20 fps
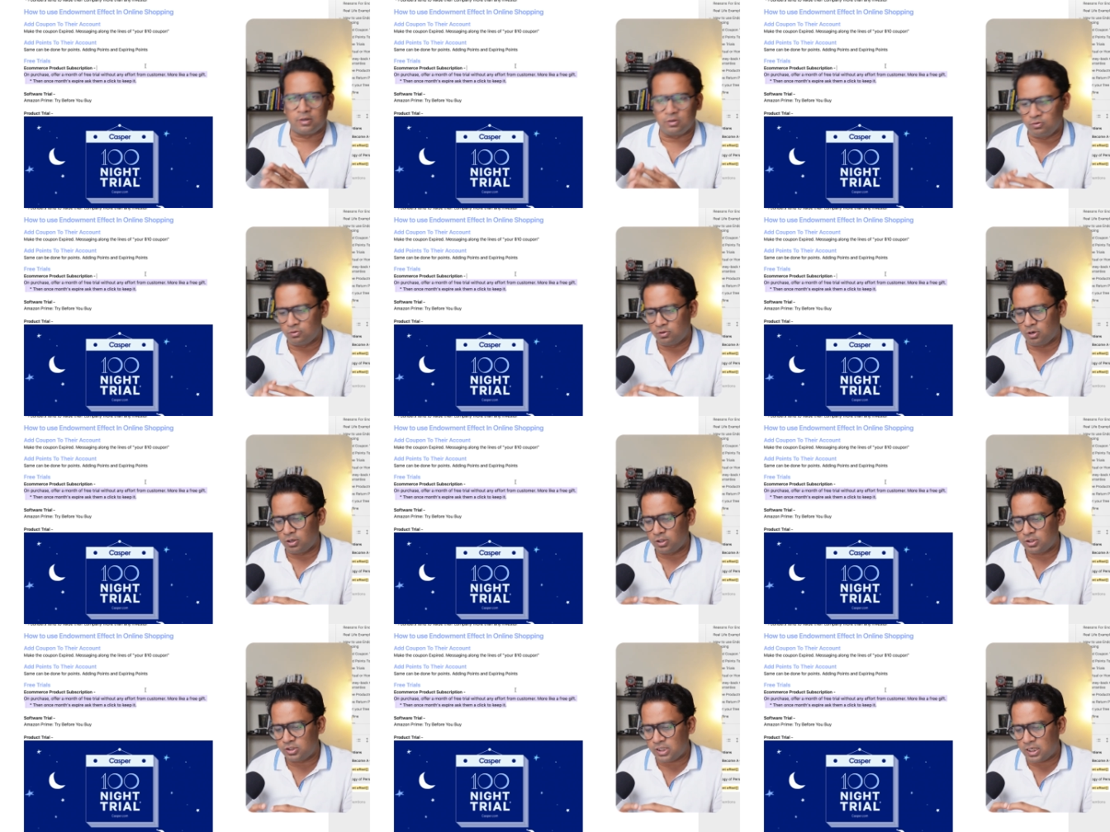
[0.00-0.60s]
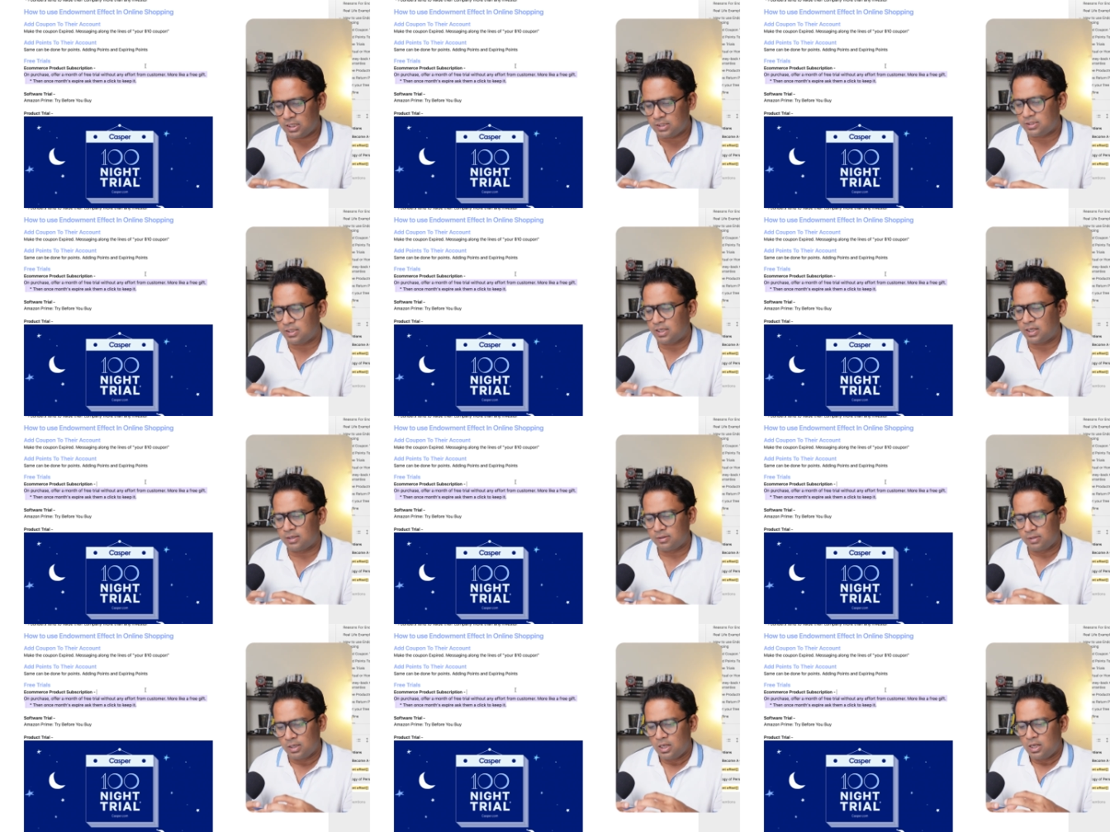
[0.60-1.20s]
You don't change
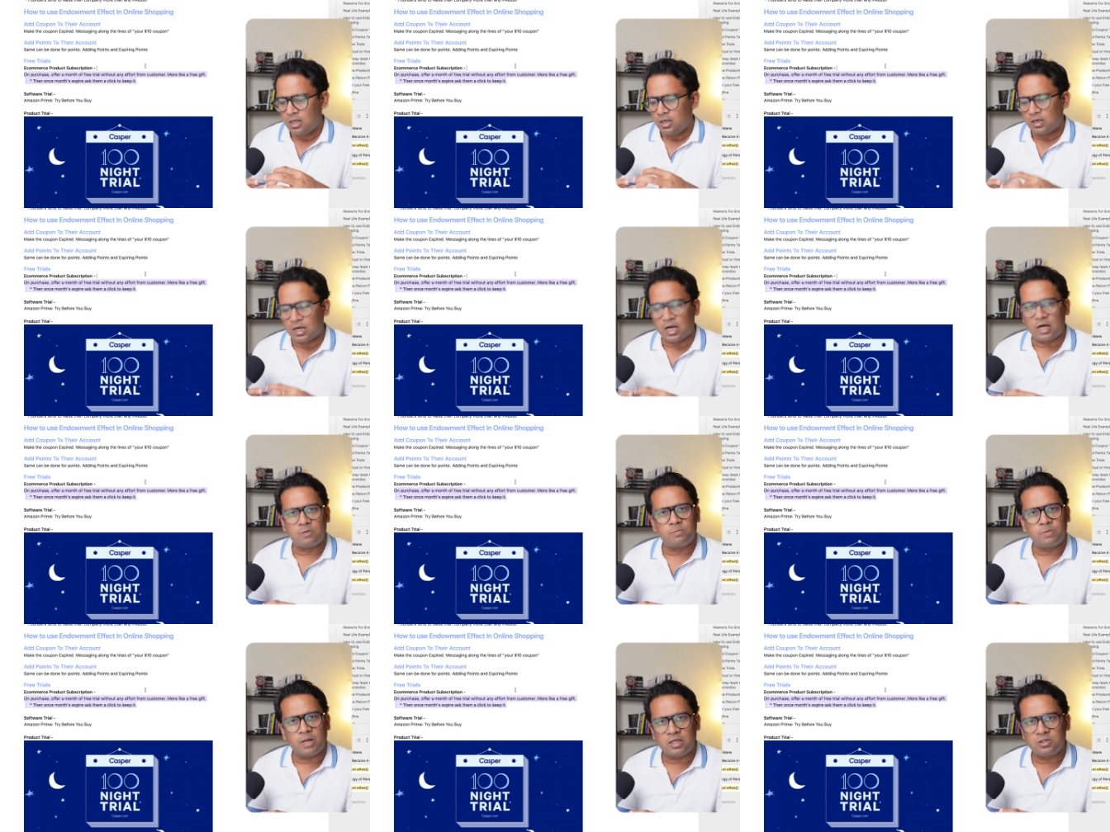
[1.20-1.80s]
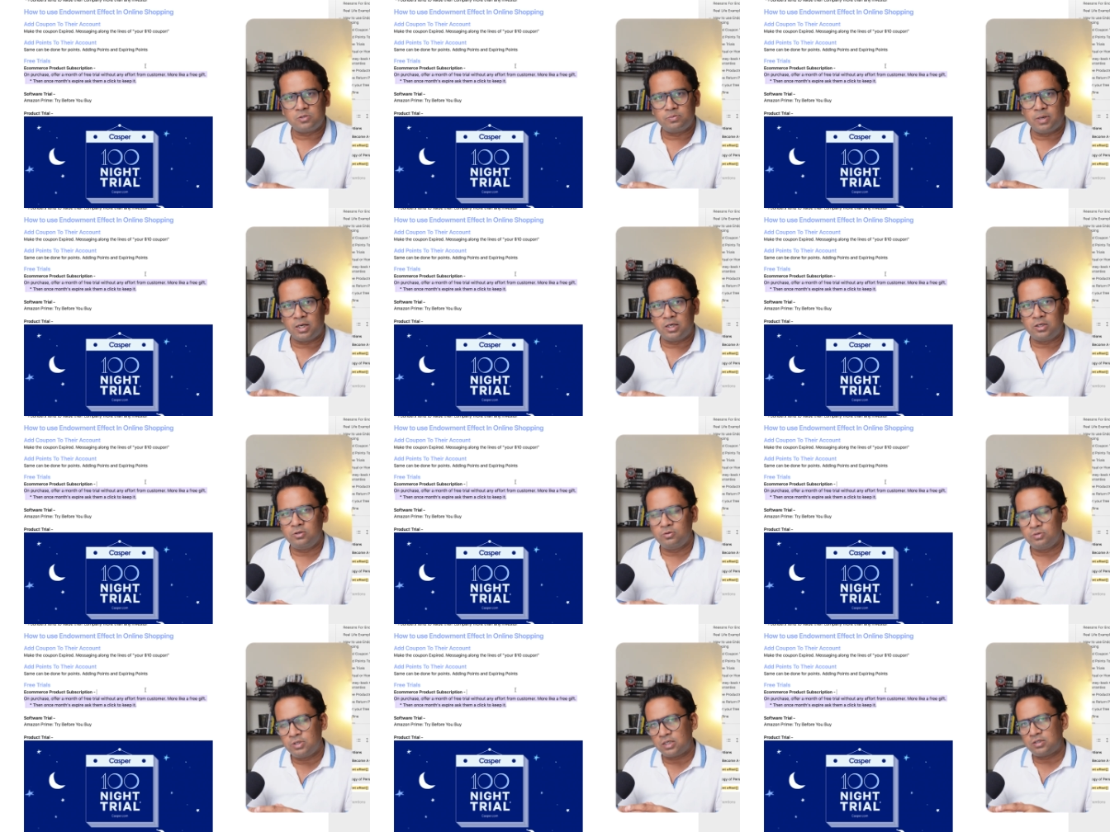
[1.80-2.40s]
their cart price, but
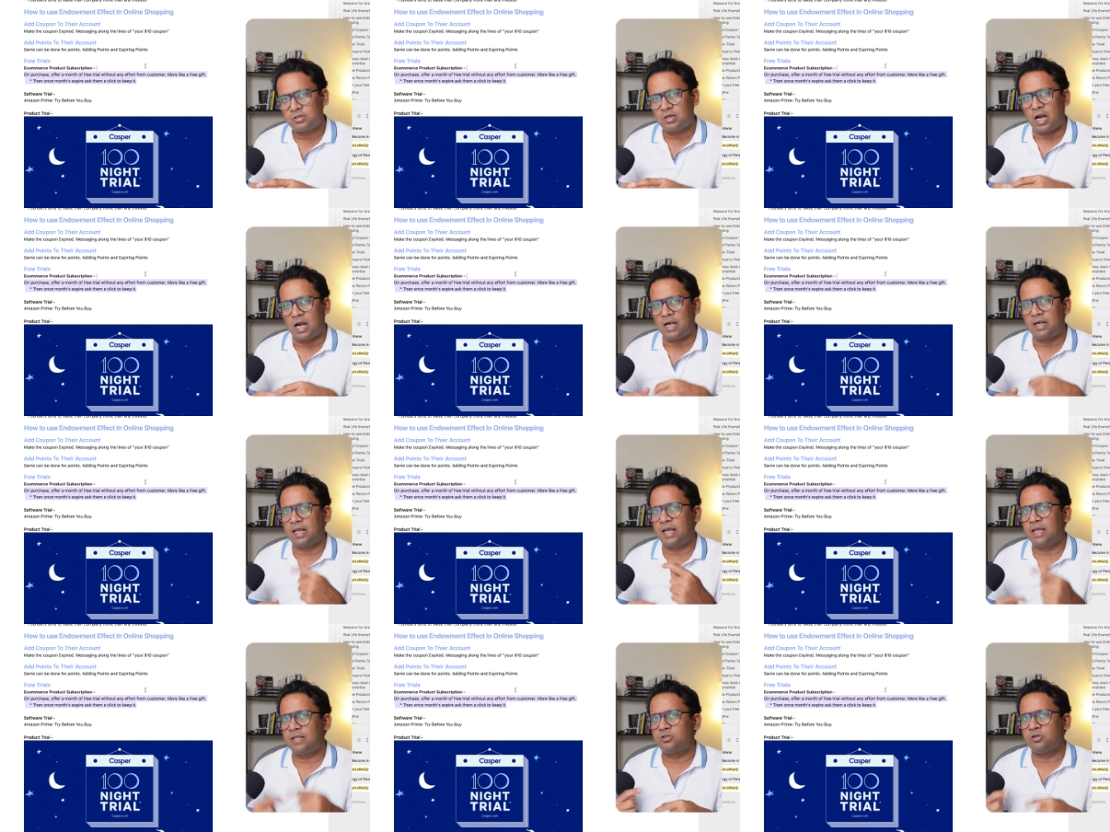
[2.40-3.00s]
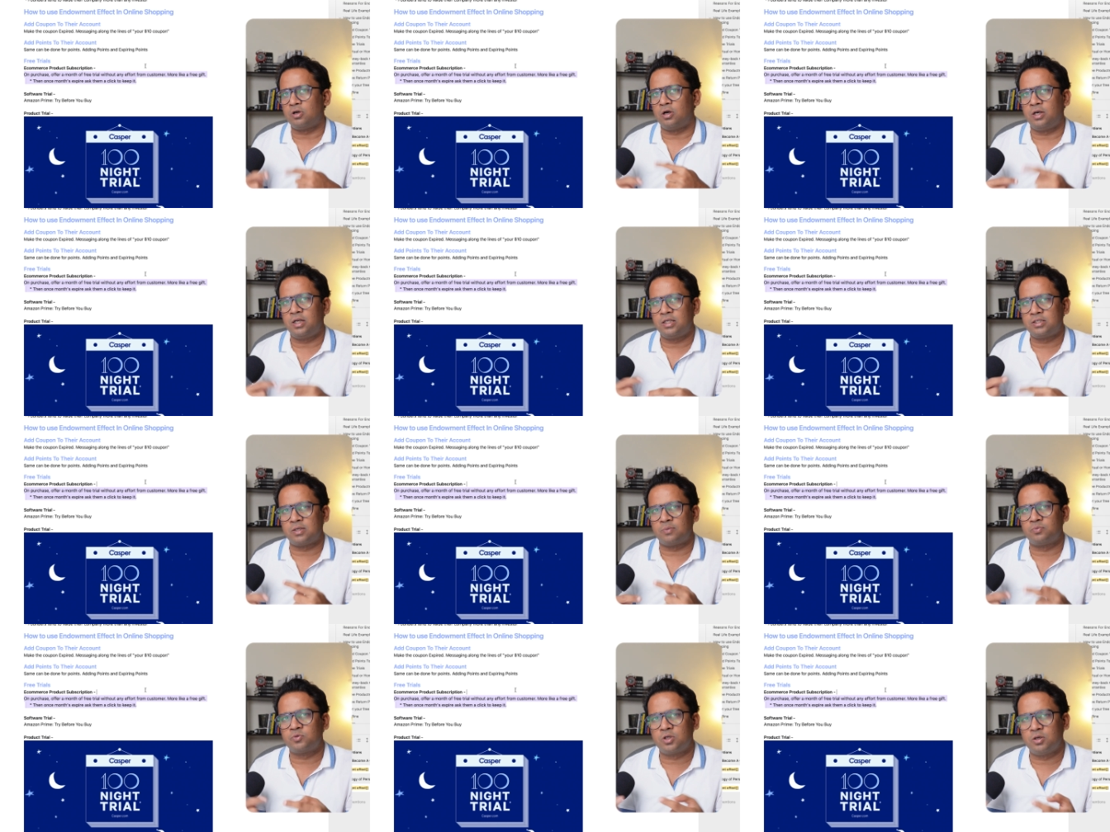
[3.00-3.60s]
you just attach on a
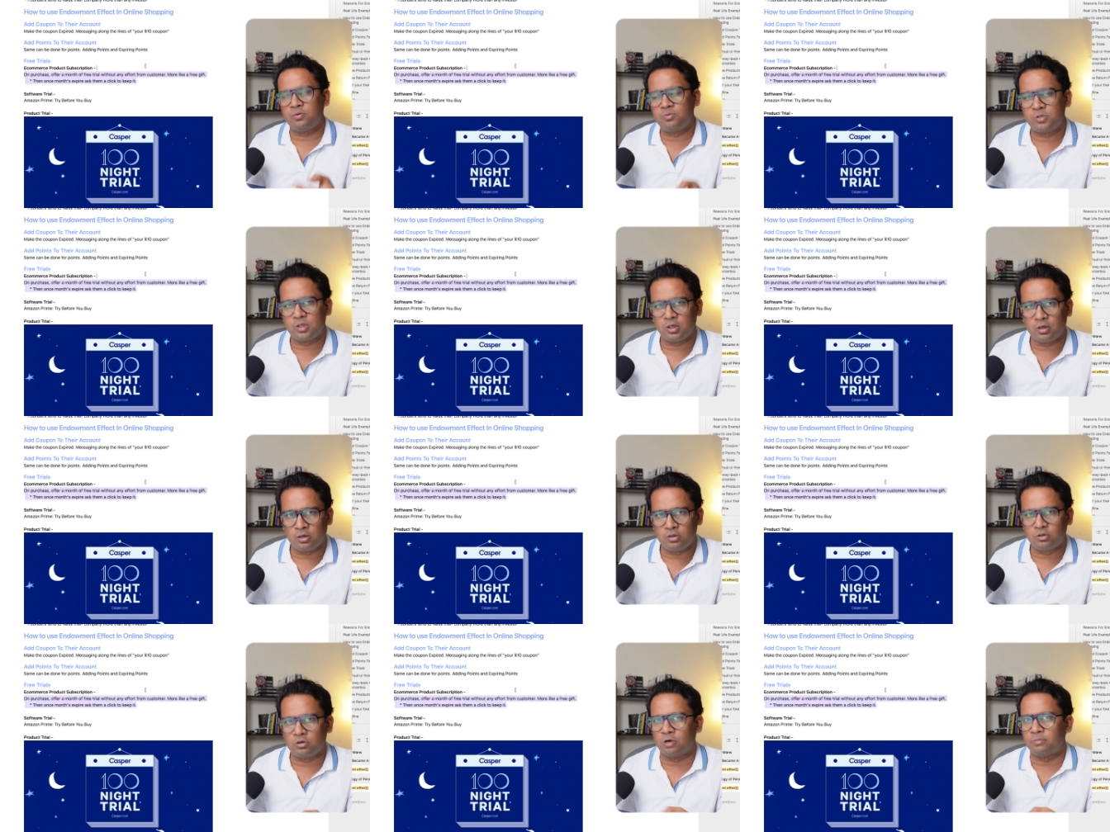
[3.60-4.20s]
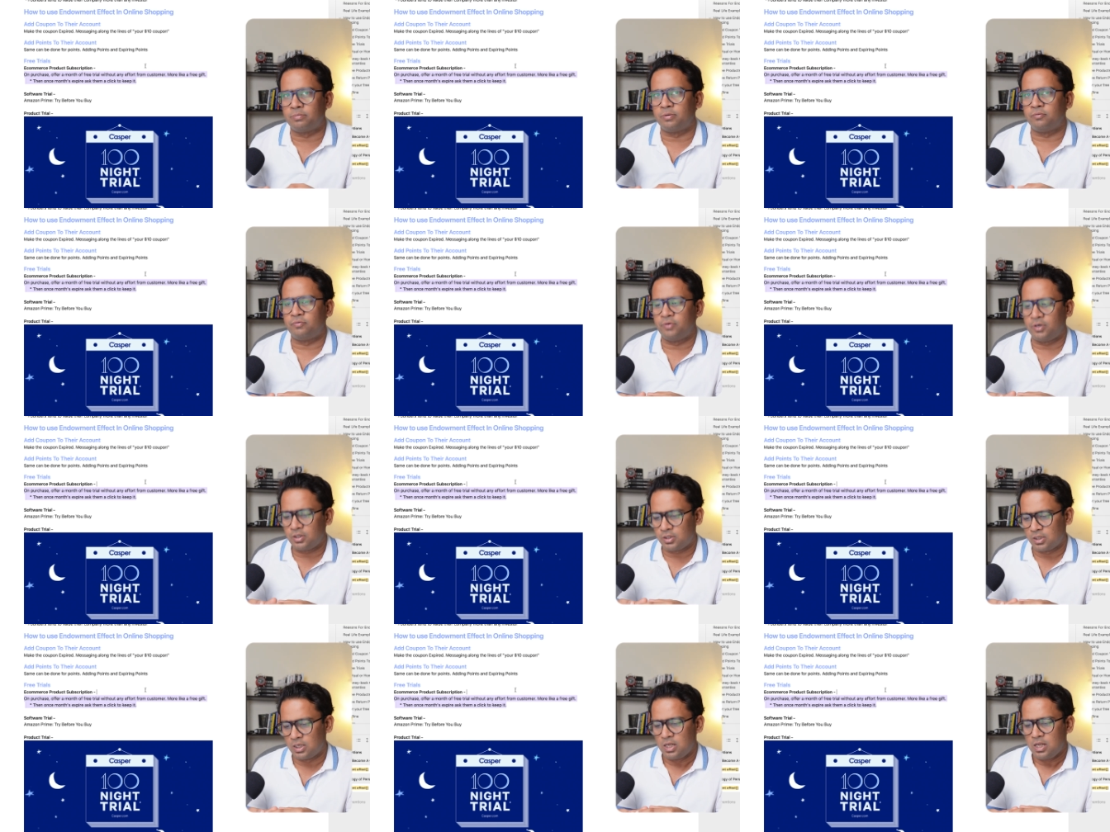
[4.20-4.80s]
subscription on top of
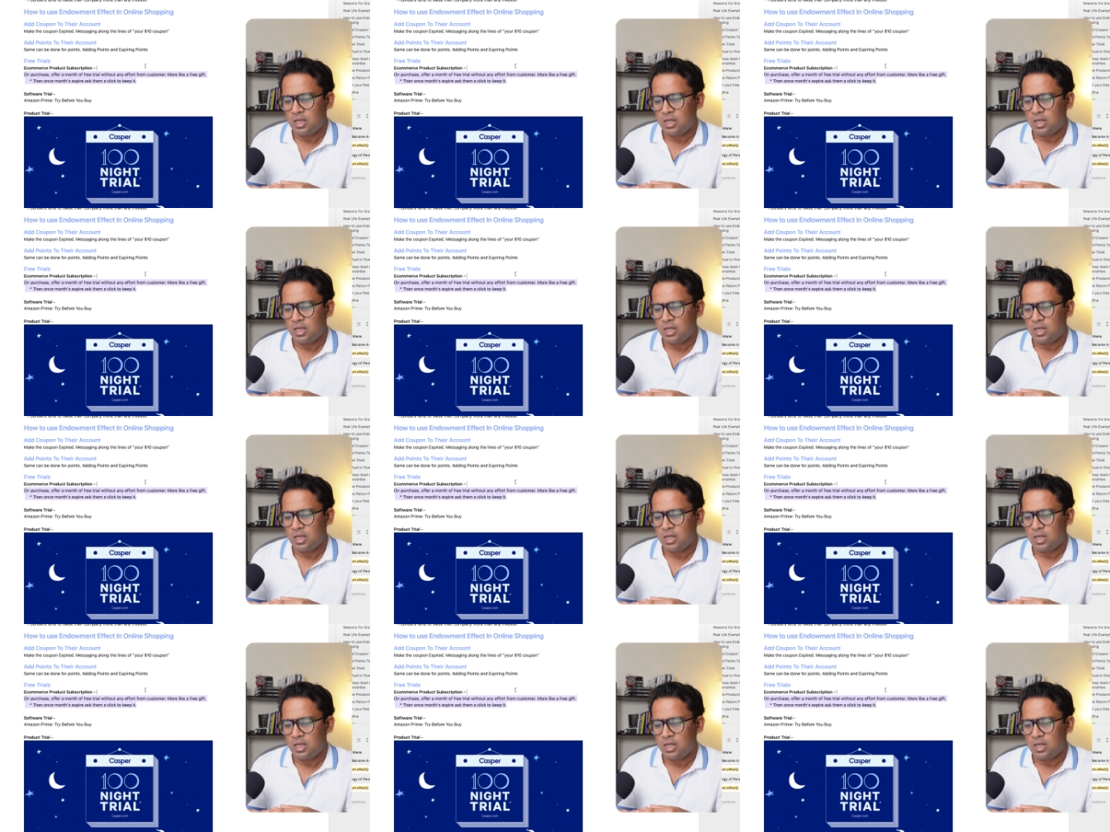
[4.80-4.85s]
it,